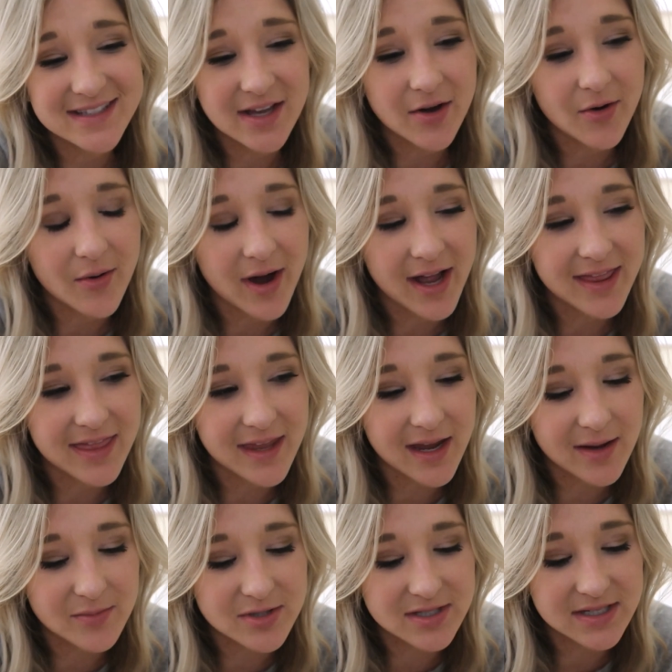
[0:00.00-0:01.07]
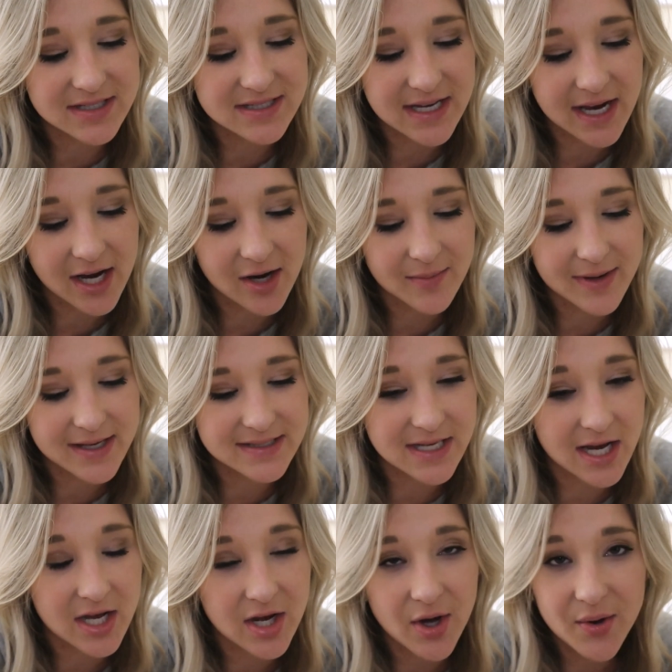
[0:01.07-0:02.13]
So I think I'm just gonna stay here because
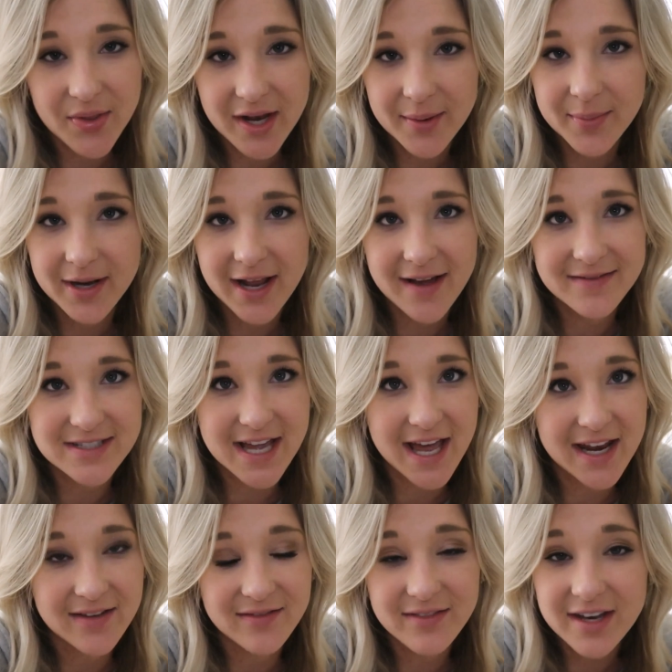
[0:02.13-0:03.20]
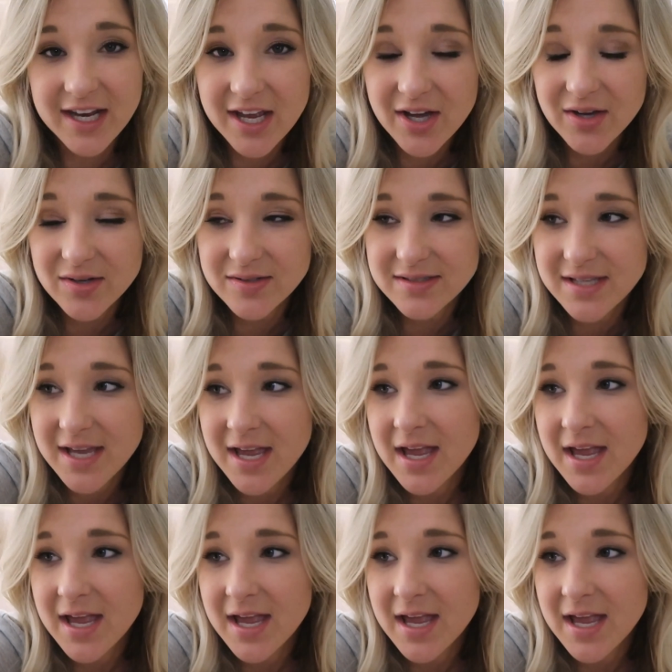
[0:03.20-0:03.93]
I know that I'm gonna have to edit videos,